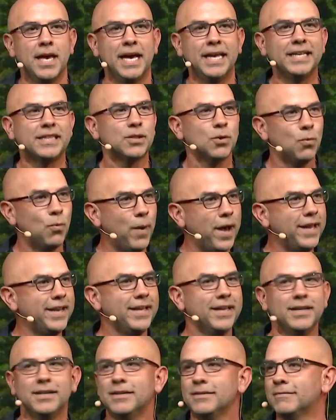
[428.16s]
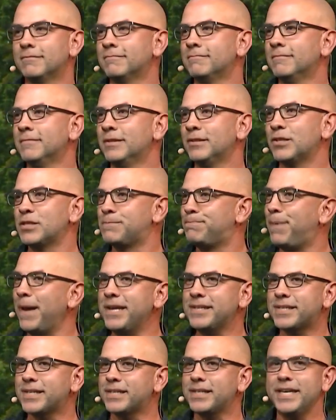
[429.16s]
And at the wedding, there's
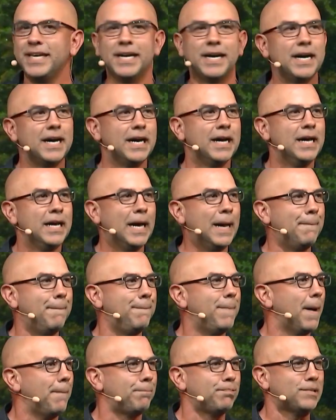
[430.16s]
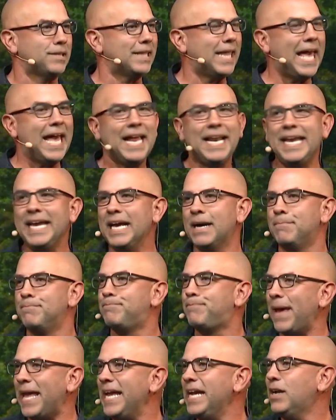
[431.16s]
basically a, a, a planning, a
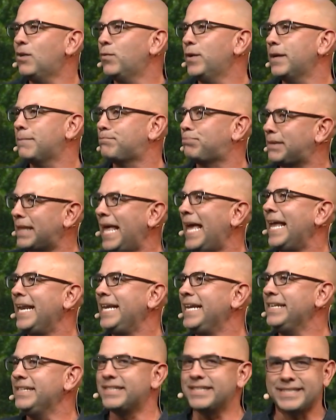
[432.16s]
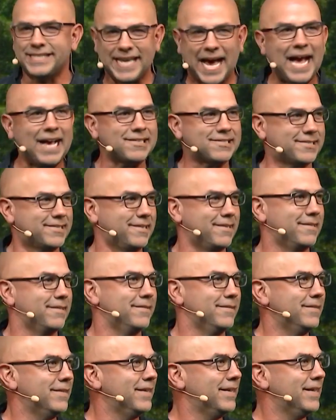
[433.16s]
banquet planning disaster
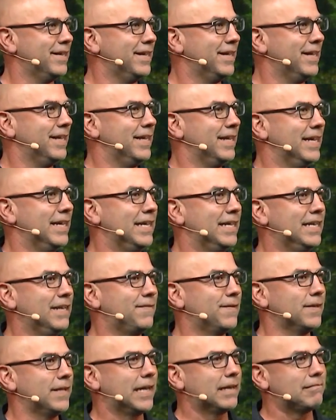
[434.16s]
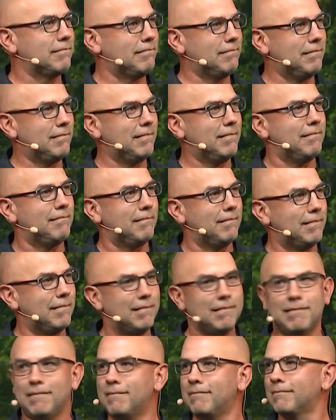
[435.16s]
if you're like, wah,
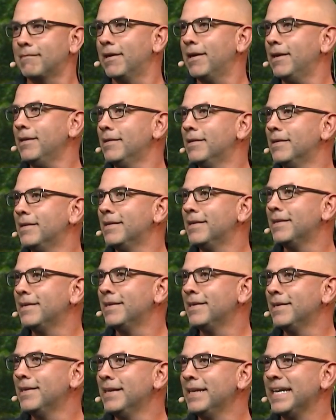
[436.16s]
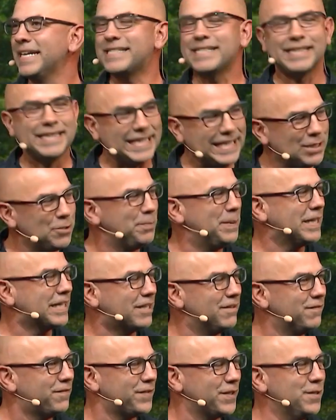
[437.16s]
wah, right? It's a little
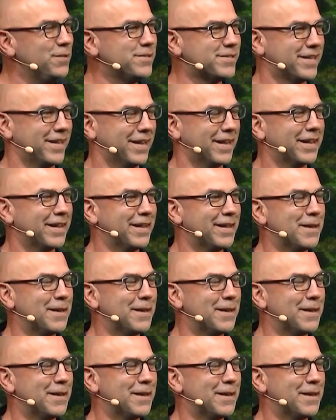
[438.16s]
bit confusing.